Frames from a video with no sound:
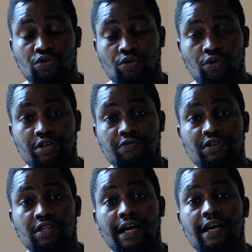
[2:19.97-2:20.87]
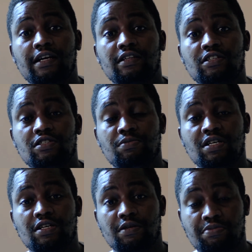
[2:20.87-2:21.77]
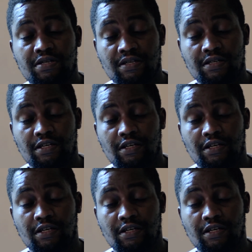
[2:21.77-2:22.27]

or even the era that is being represented